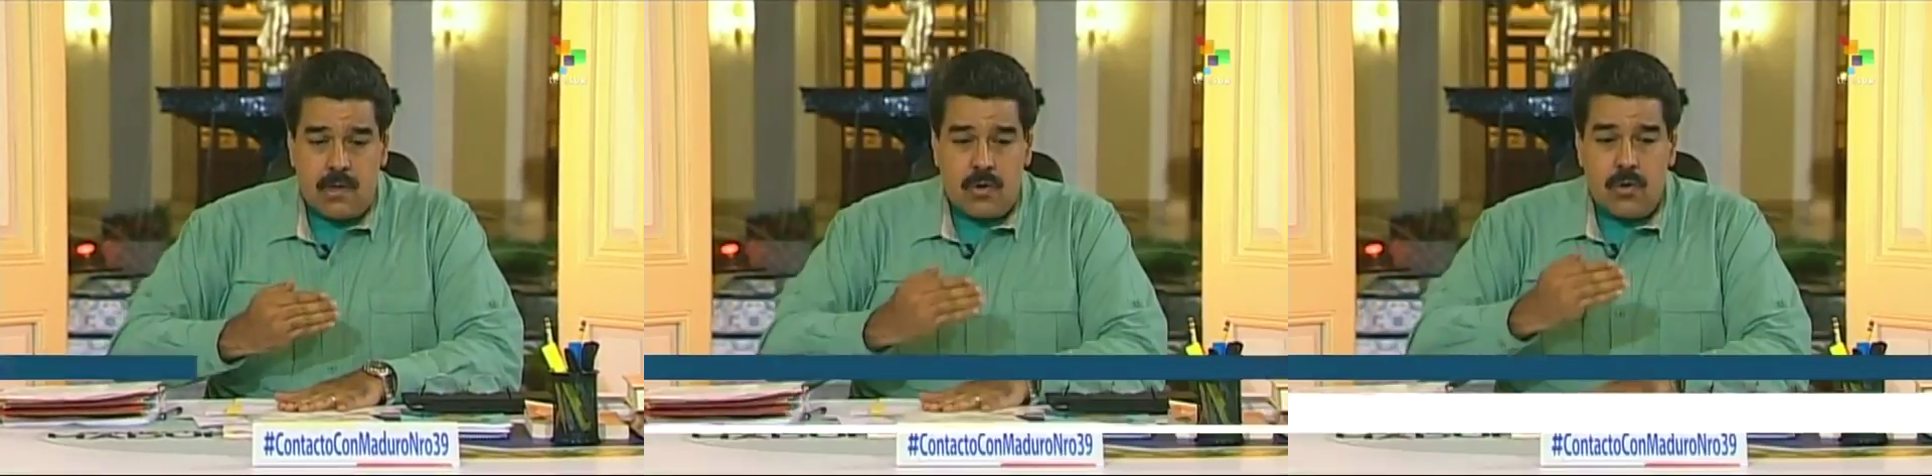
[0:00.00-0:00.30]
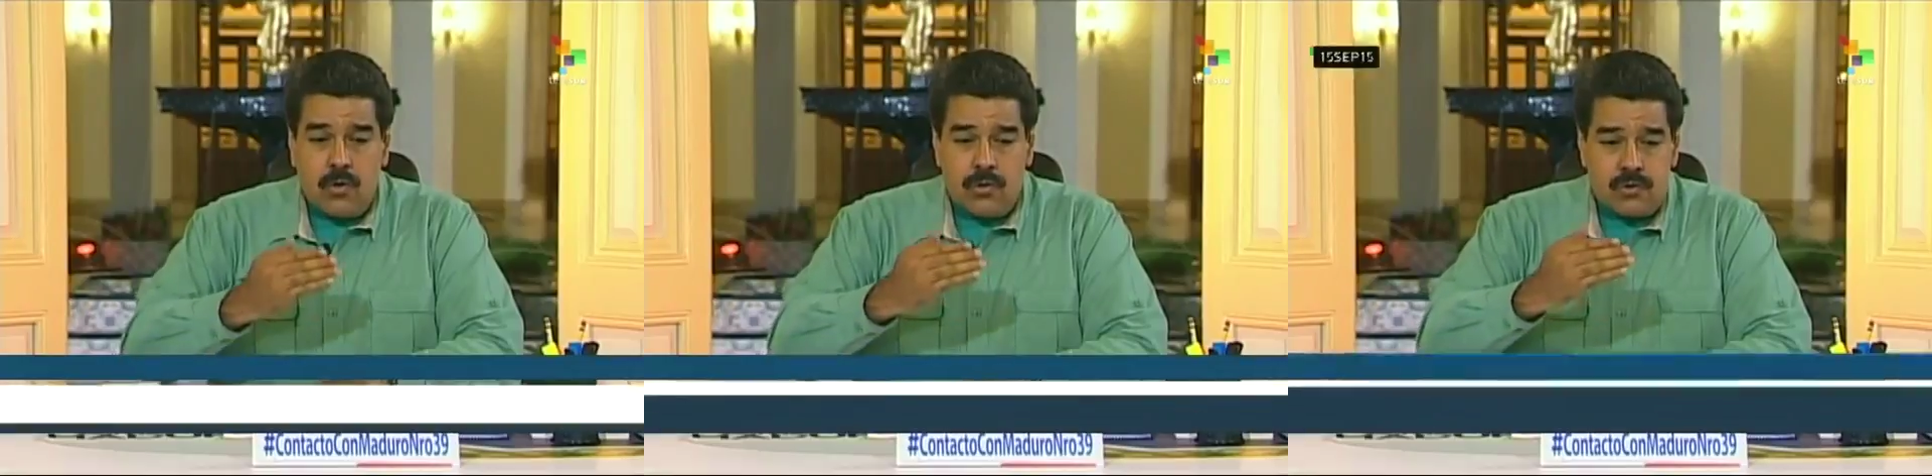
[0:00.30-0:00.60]

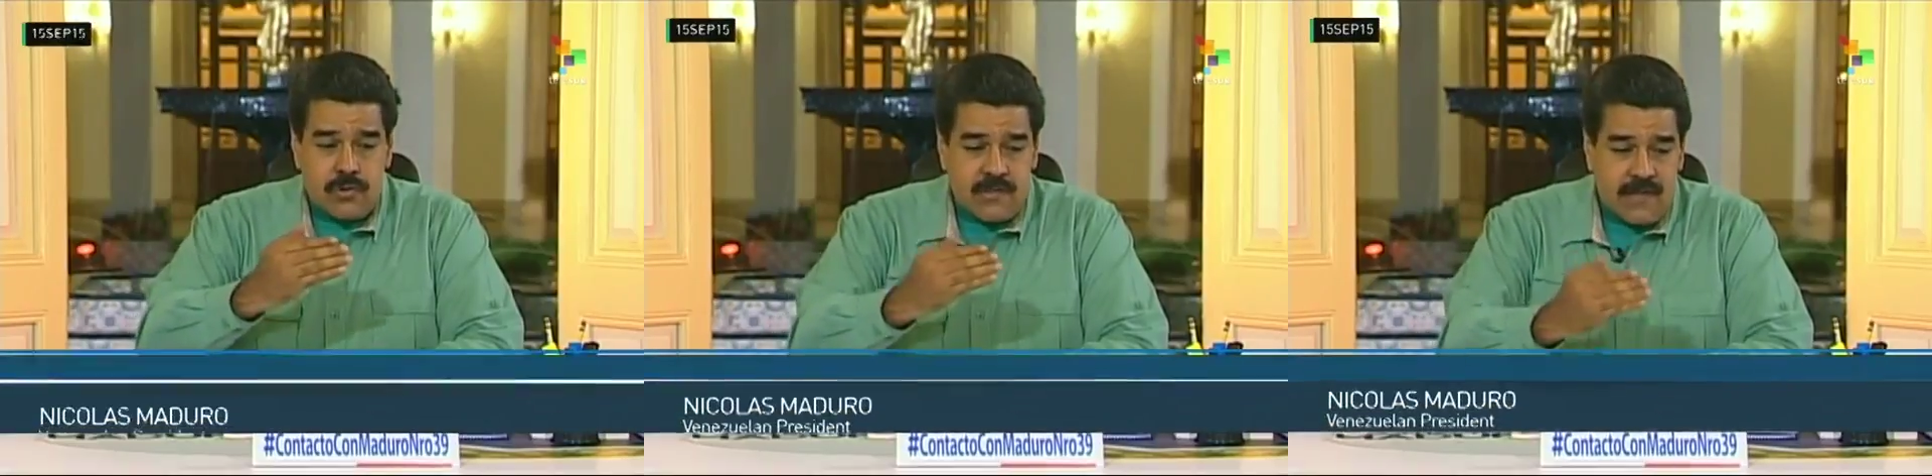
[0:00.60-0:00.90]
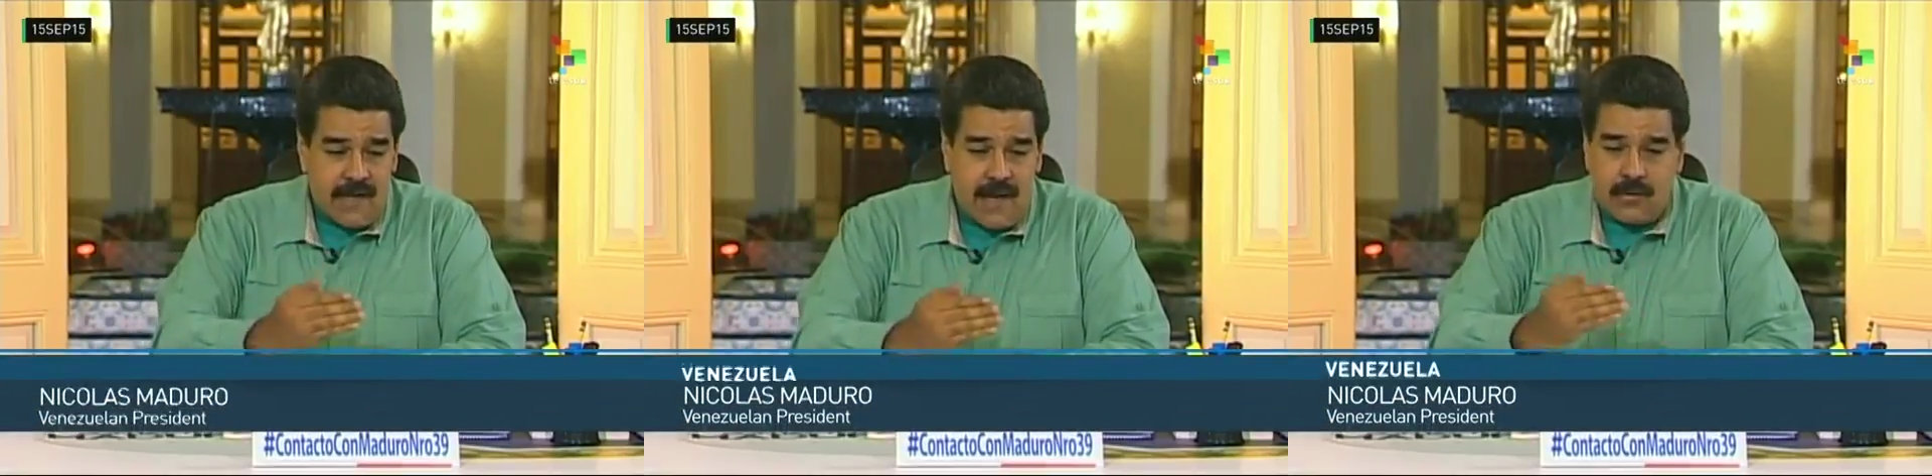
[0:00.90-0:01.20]
can the
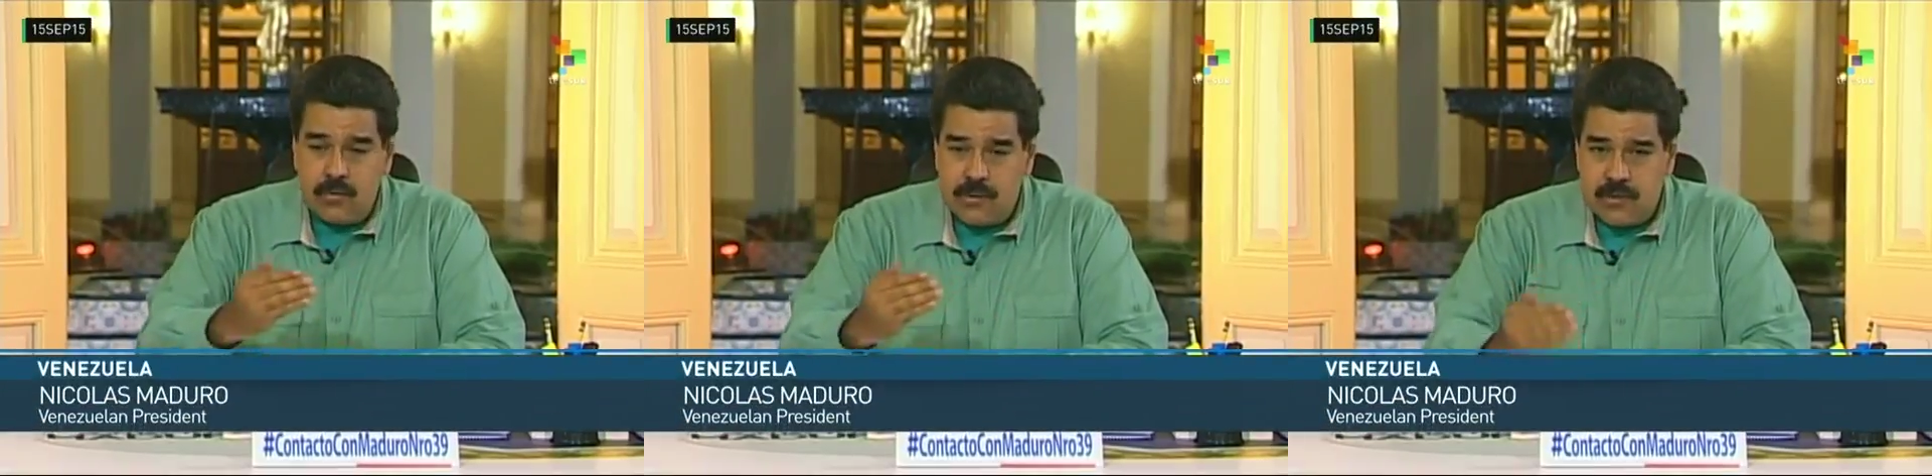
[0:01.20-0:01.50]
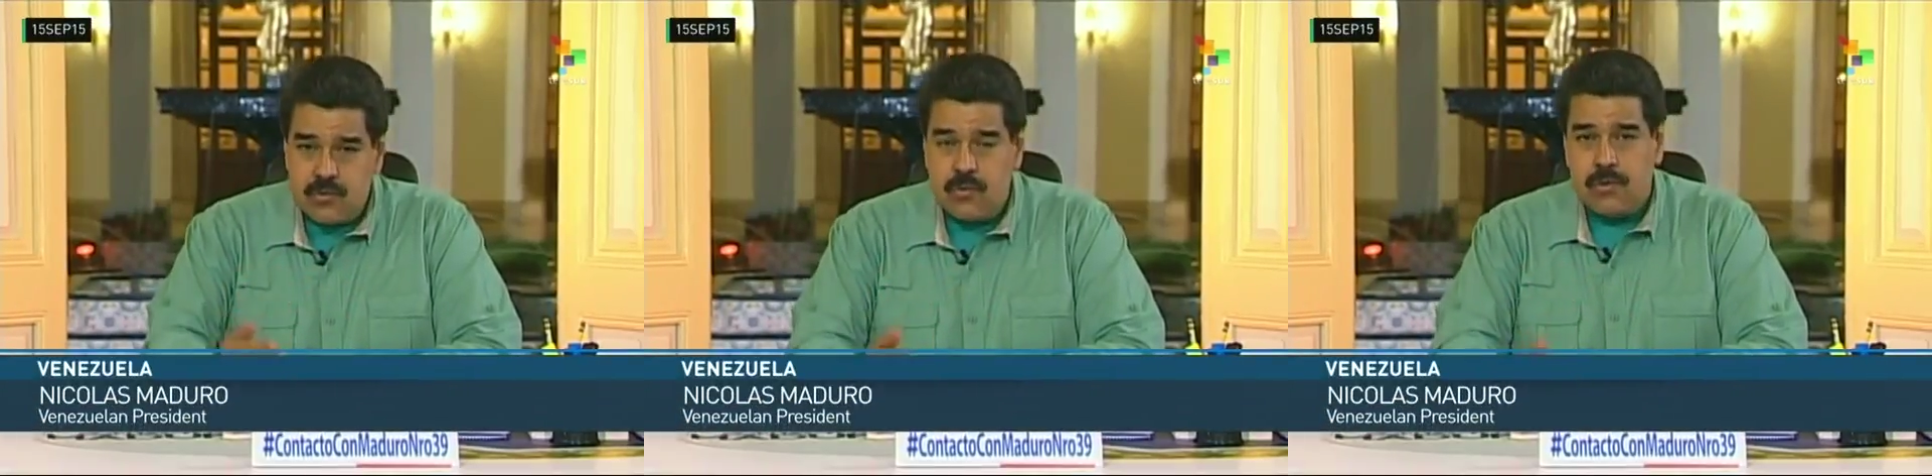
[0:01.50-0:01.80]
situation at the
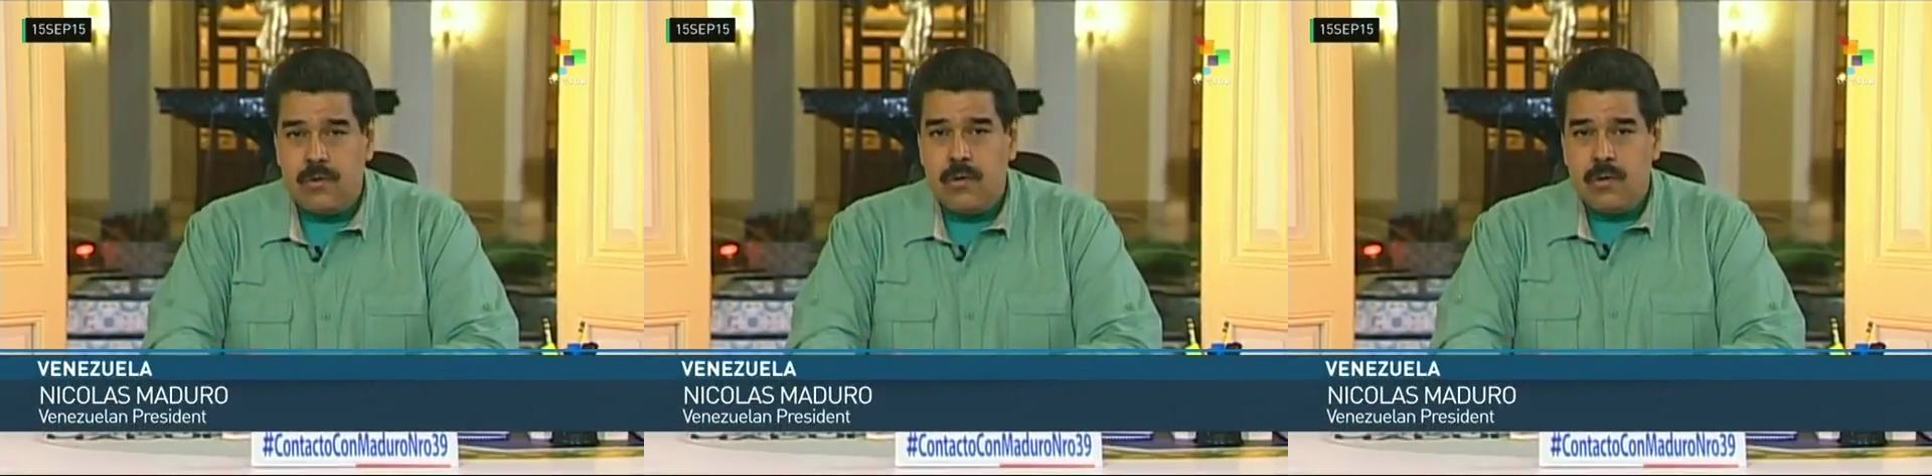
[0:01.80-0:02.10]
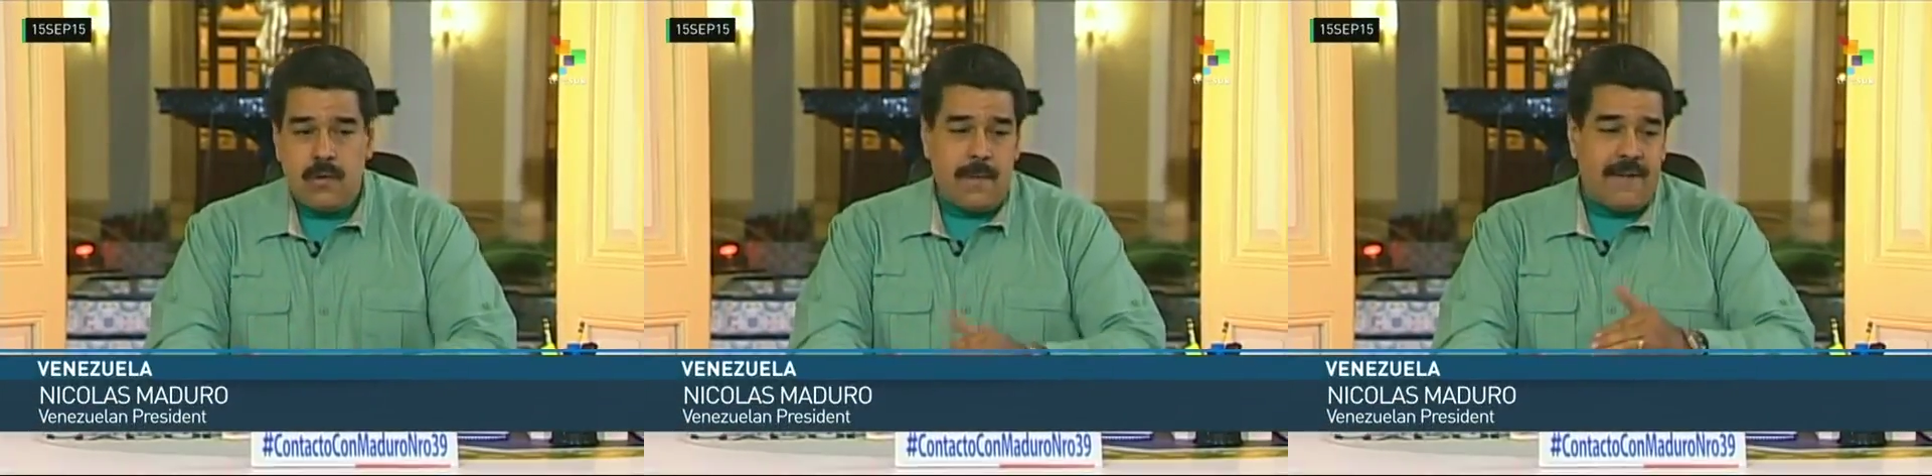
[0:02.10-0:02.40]
border be
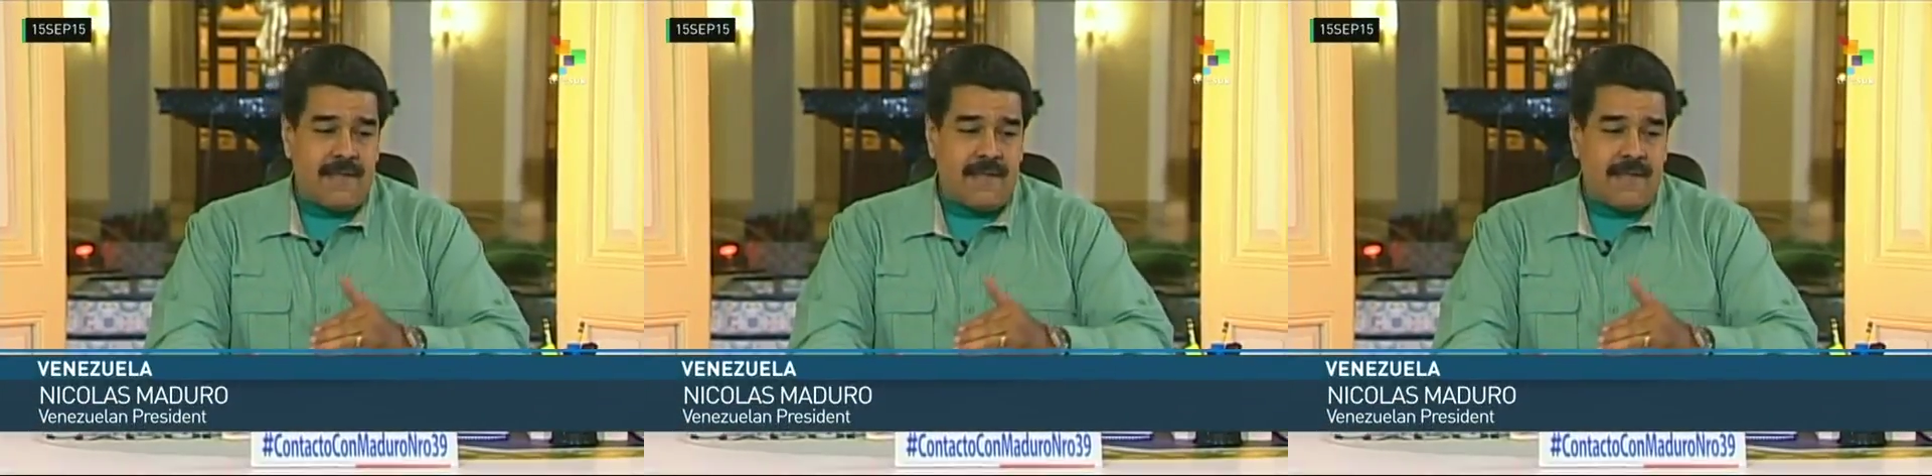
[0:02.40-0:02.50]
resolved